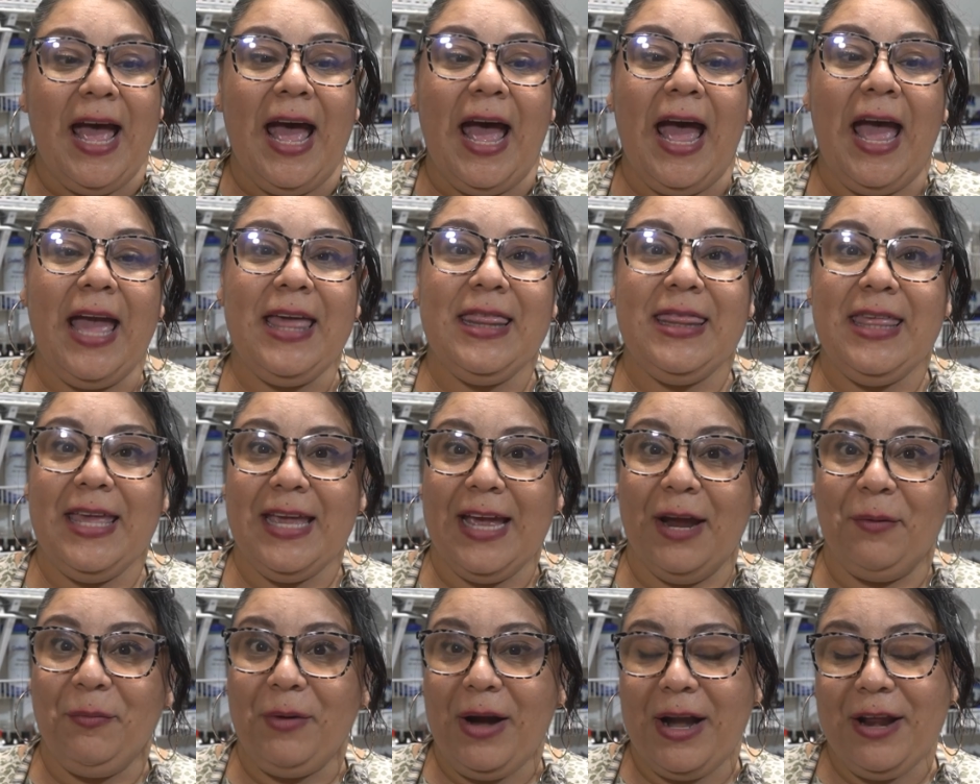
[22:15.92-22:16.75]
I
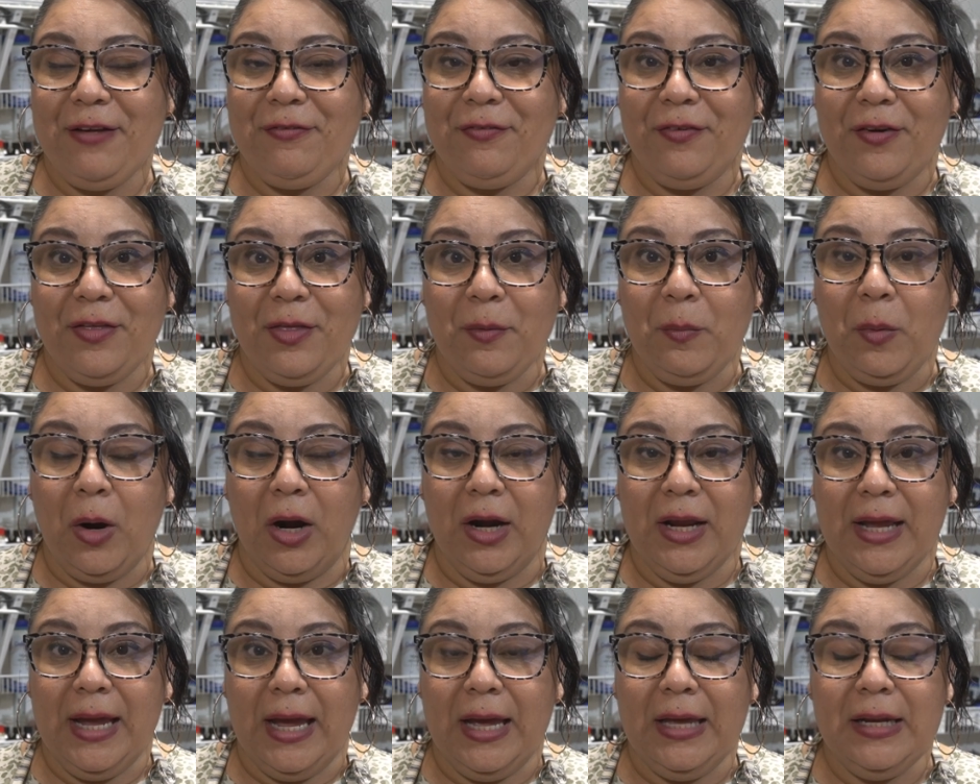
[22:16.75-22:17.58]
think I'm ready for the
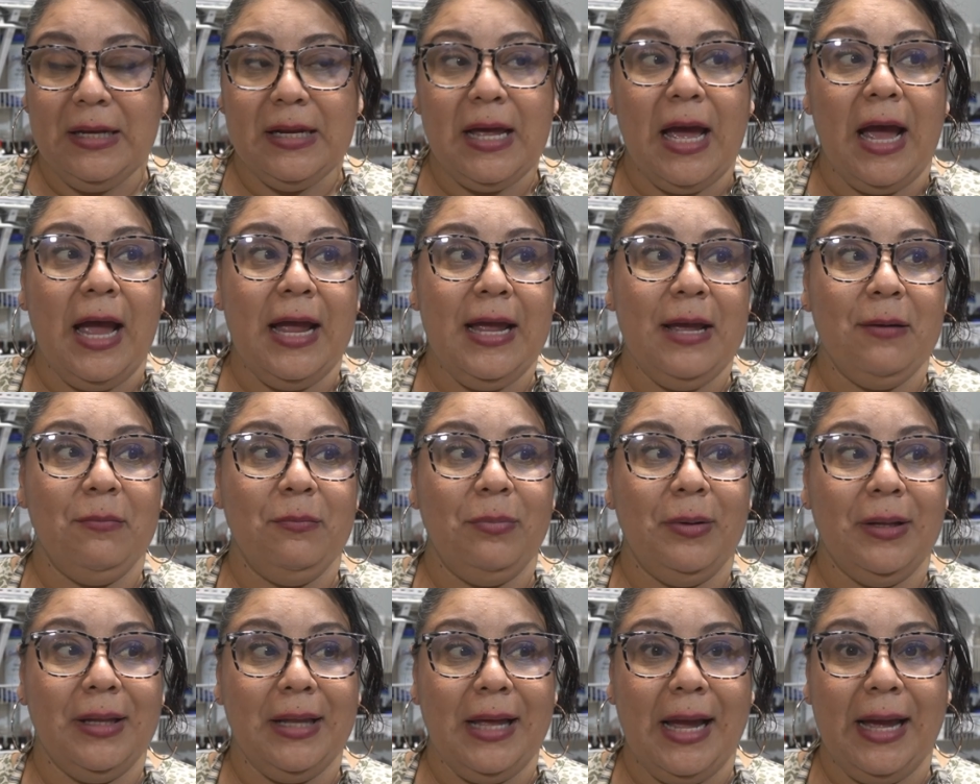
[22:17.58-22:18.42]
market. I am
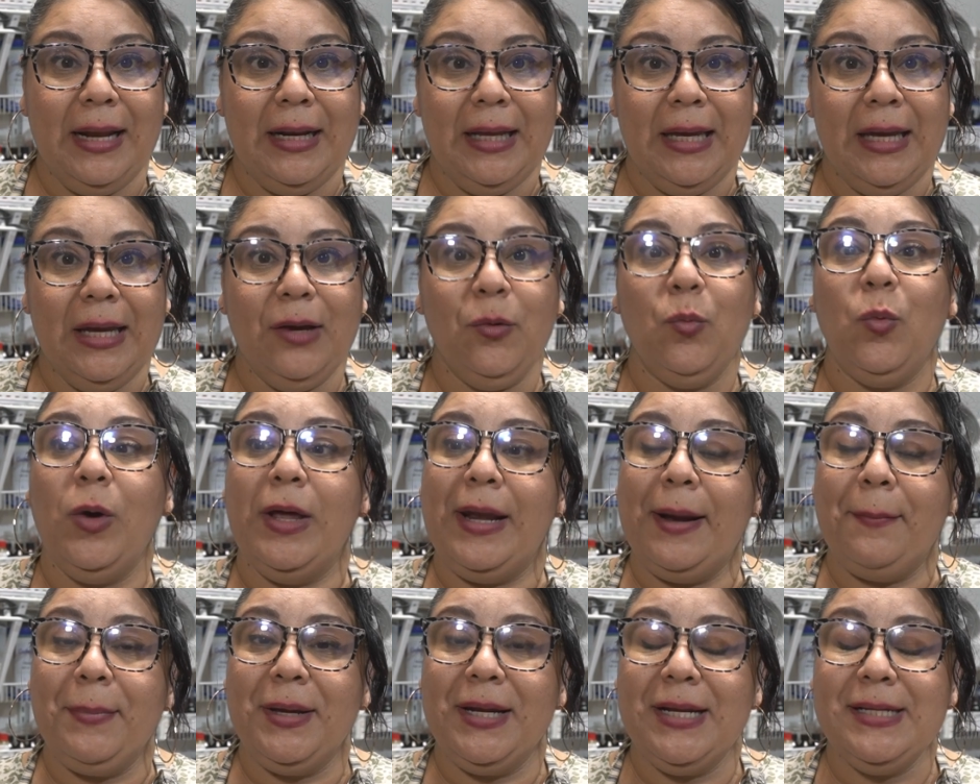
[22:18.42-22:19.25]
planning
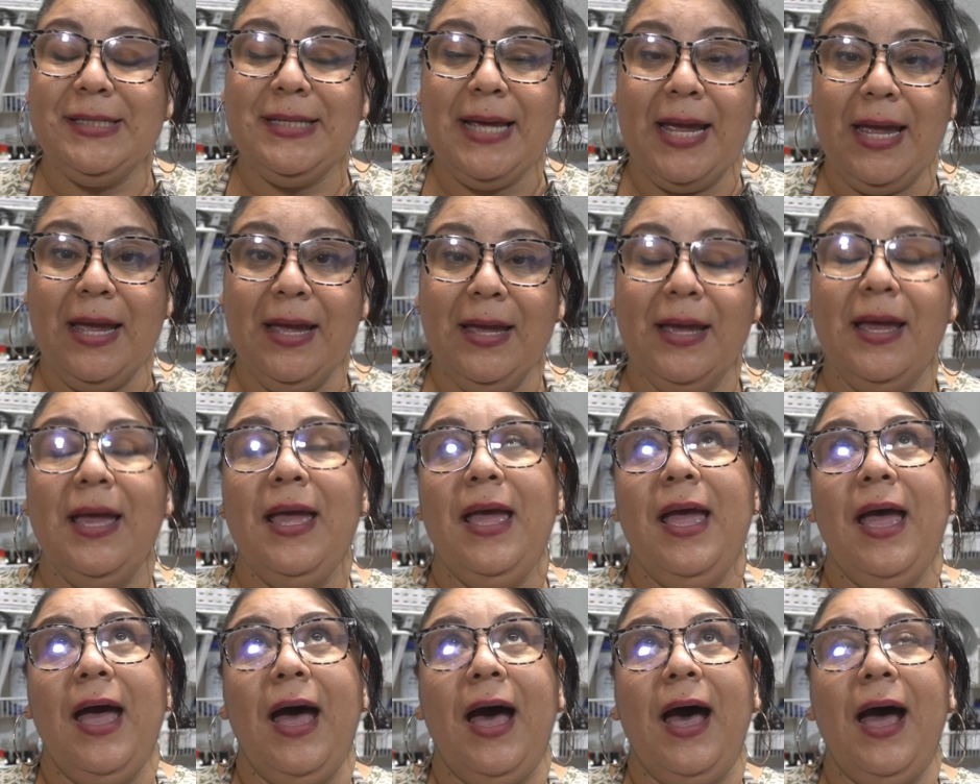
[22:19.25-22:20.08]
what I'm going to take.
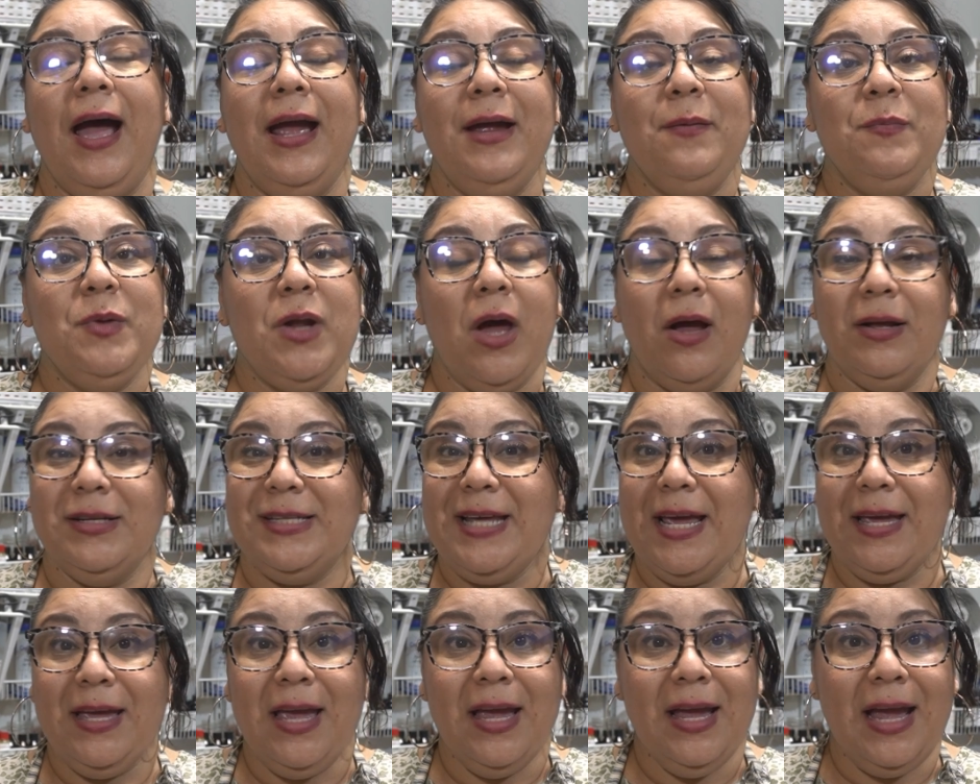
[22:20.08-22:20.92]
I am not
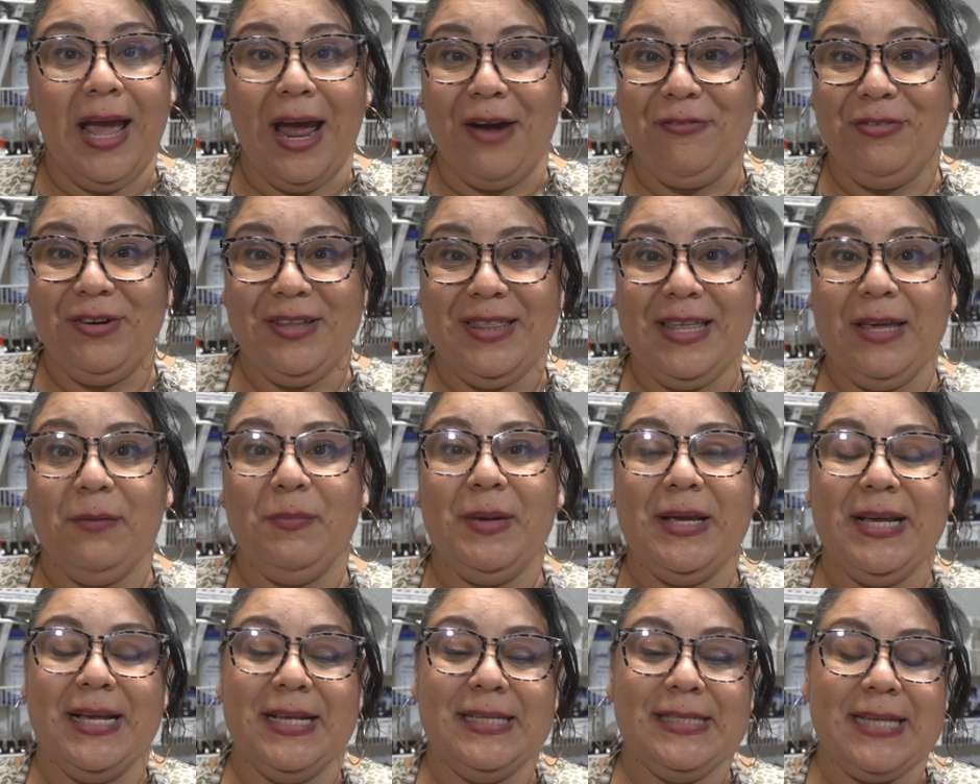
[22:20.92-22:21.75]
taking everything
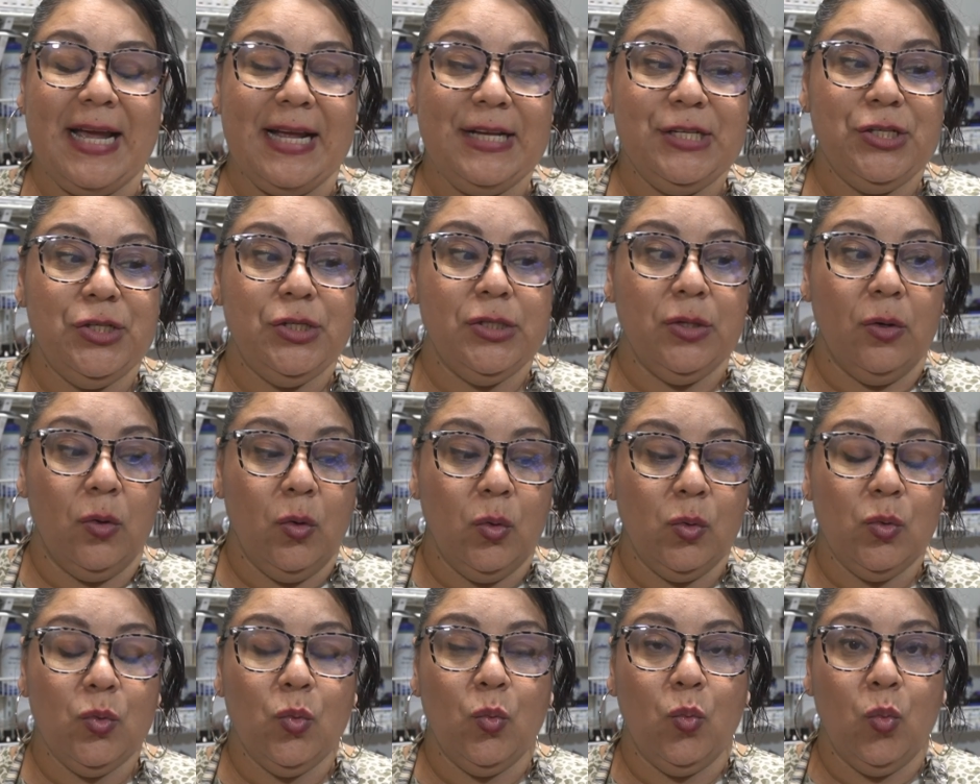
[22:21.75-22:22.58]
because I
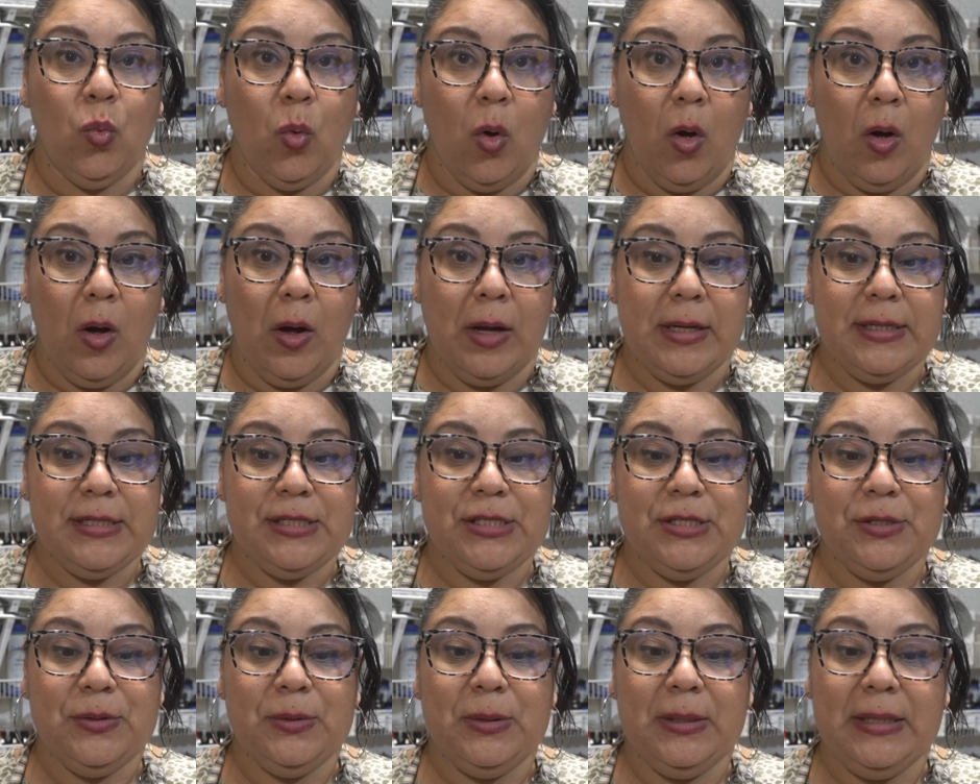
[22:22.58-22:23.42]
don't want
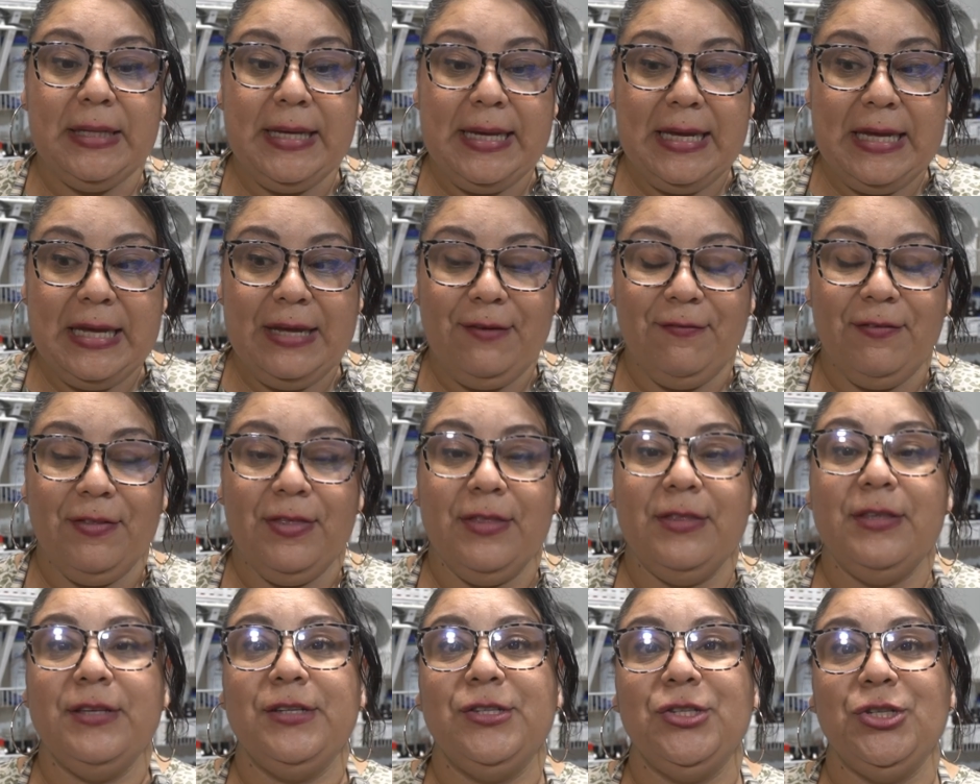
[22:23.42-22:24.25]
to leave
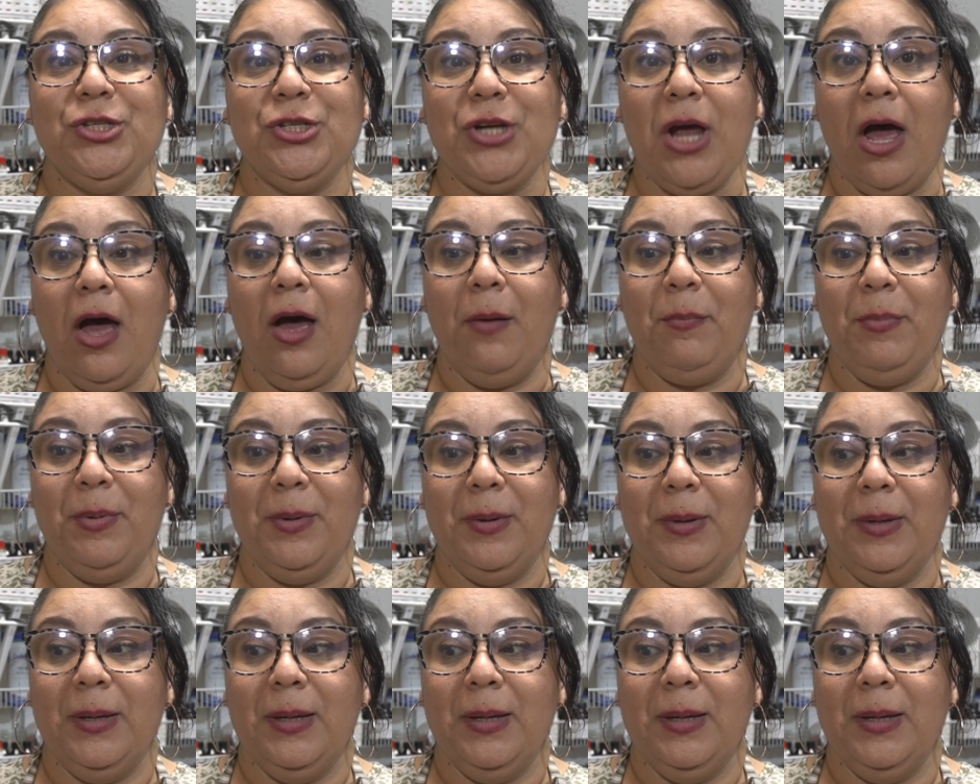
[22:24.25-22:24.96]
the shop